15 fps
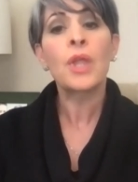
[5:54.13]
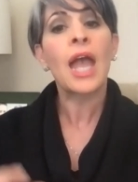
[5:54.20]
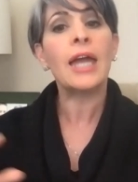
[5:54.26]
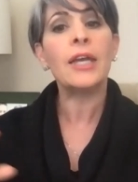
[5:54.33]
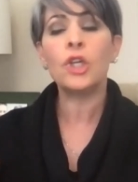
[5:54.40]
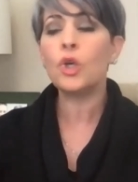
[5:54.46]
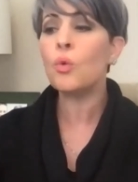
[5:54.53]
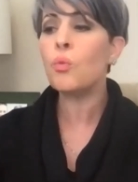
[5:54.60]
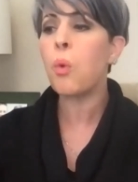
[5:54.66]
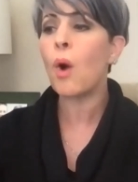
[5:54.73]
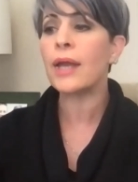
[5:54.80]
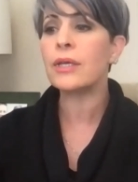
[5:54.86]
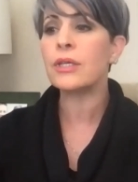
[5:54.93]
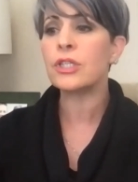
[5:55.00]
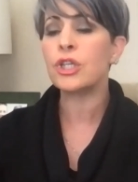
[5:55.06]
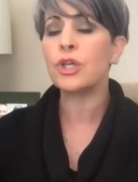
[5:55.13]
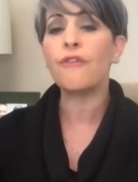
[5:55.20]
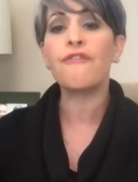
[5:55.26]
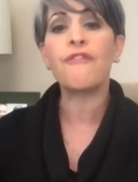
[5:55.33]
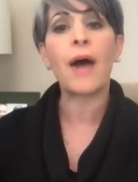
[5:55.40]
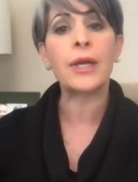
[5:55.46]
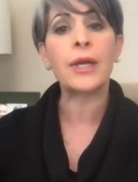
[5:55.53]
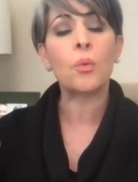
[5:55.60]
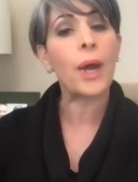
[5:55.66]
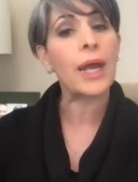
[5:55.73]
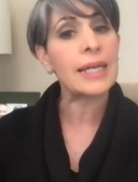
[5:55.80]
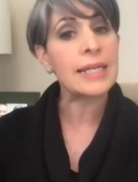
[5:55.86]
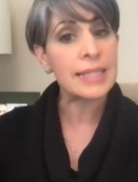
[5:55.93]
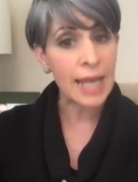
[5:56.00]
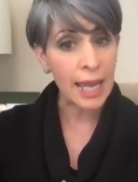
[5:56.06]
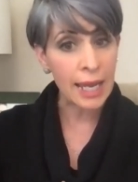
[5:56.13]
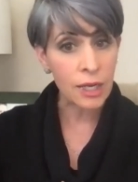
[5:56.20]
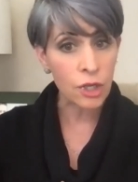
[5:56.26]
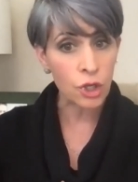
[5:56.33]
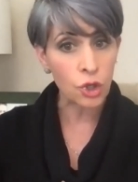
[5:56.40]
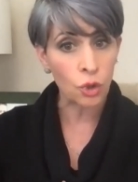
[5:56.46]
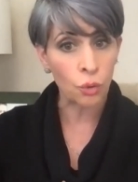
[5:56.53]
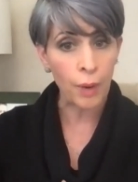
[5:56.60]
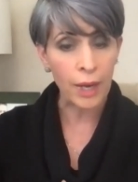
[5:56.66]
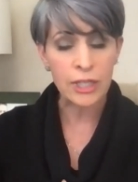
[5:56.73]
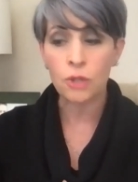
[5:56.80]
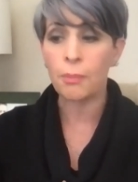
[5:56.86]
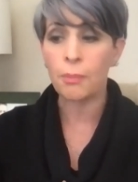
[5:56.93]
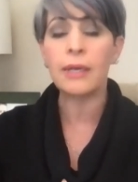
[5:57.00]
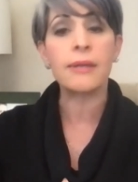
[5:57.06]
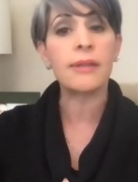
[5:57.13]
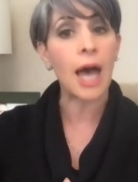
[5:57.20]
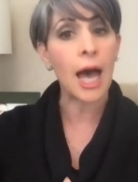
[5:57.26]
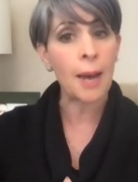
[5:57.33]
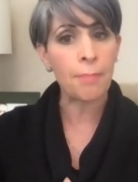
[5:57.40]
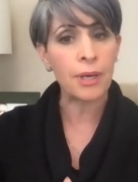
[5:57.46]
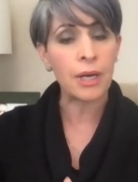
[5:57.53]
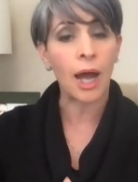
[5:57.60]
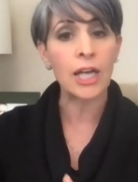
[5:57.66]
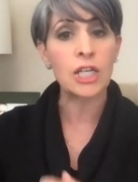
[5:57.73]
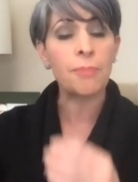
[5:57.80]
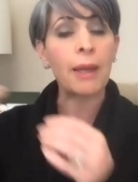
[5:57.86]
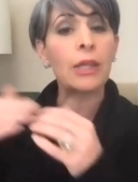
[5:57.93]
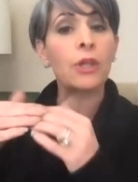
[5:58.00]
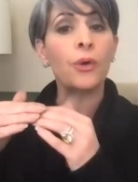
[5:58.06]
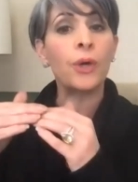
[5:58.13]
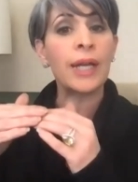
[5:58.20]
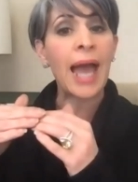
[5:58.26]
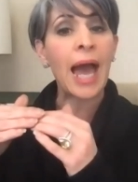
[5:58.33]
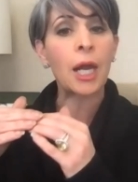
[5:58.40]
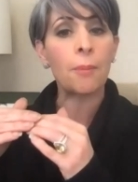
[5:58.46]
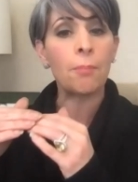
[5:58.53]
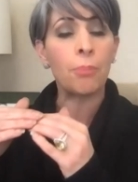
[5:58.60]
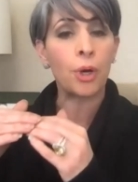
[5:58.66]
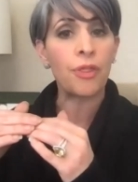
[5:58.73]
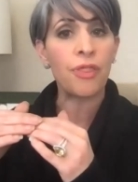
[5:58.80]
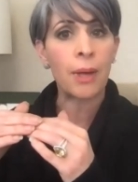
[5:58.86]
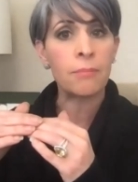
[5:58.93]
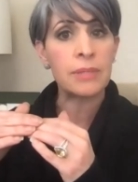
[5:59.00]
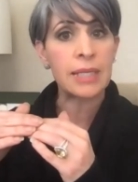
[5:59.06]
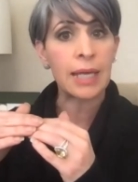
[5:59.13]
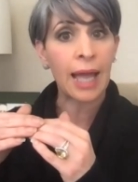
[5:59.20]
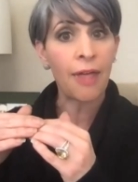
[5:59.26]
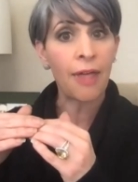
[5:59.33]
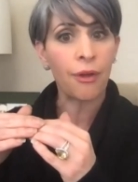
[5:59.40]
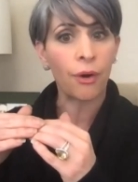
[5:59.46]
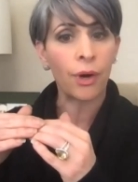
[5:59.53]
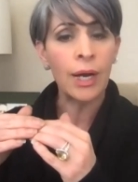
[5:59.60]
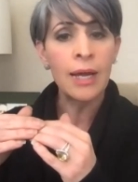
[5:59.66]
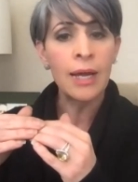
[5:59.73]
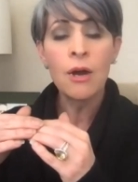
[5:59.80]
and you want to find a way to take your regimens up a notch by learning how to put them together